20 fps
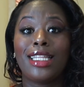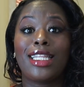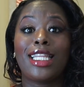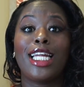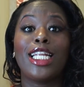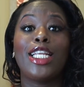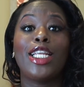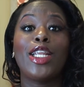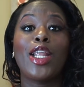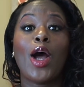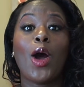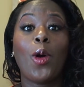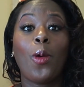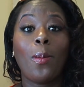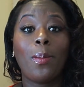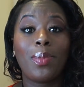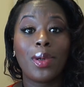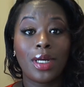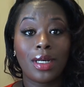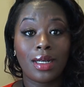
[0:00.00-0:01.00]
The
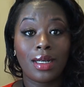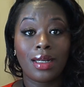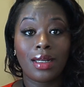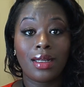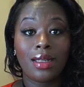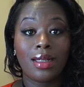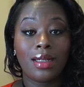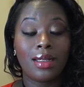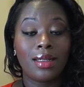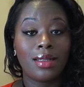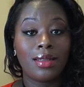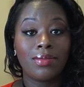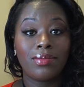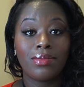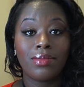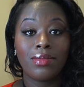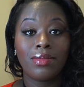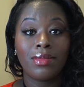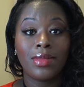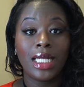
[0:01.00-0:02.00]
Notebook.
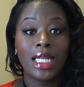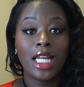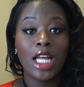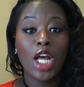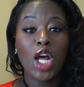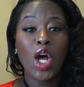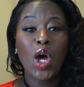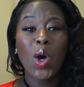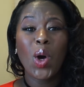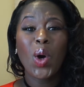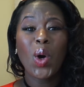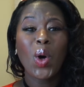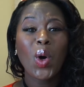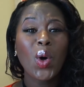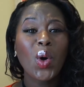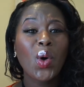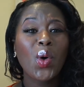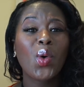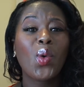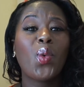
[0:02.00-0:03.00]

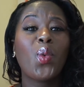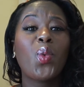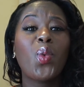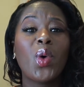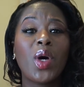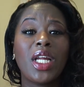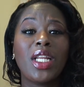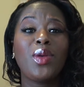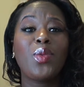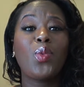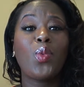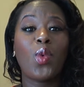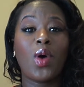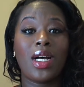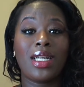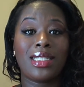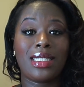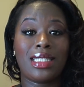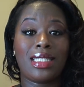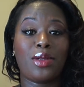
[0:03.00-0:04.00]
Who wouldn't
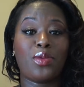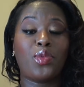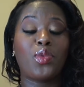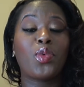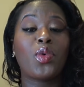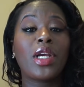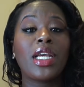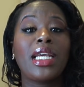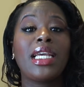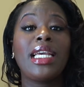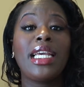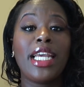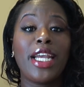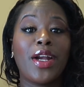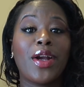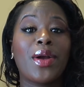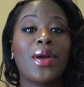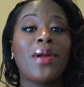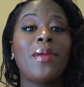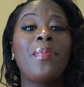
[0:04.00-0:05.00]
want to
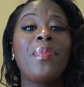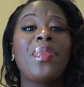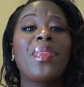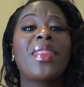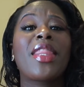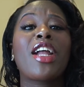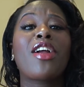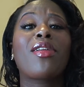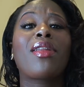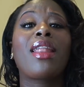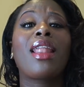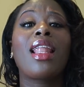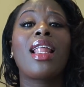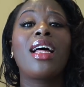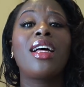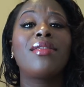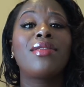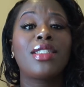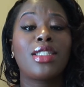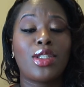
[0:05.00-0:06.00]
rehear their
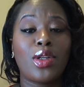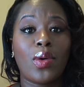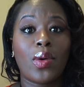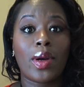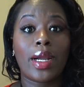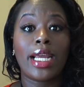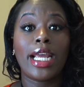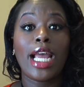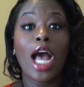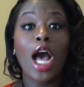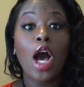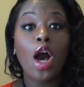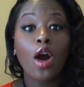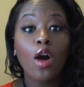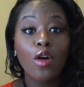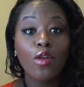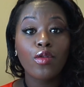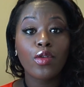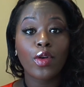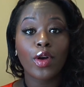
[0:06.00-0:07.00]
love story
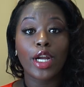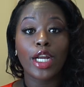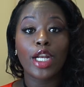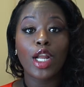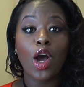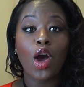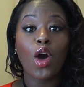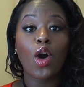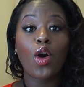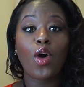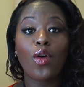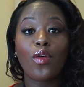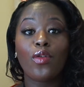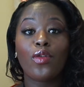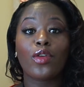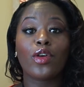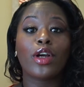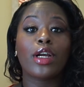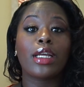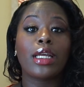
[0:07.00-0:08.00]
over and
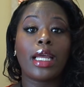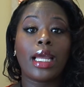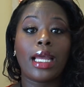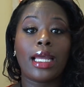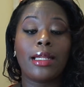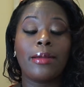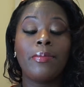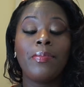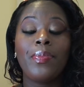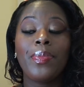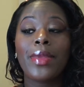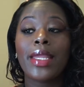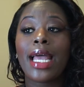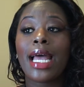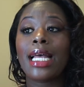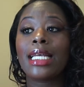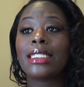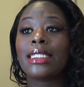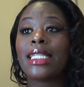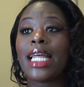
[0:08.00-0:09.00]
over again
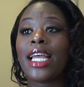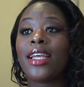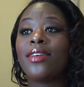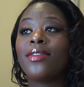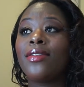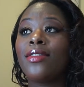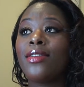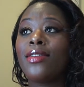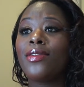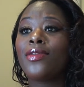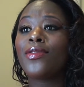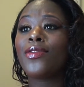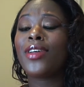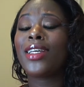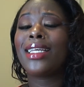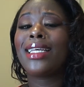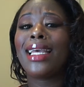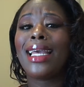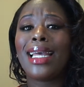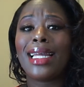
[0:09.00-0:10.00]
as they
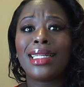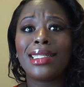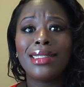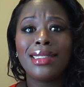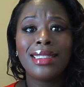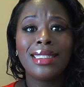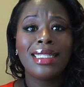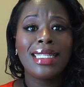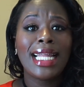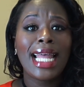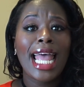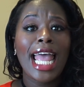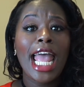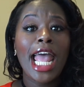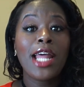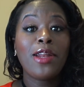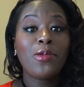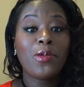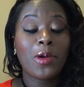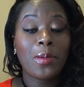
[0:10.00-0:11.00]
forget
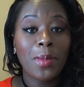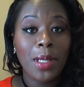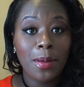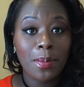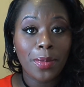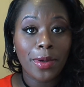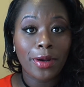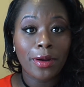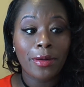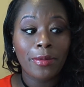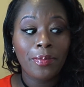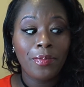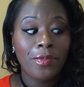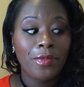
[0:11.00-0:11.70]
and remember?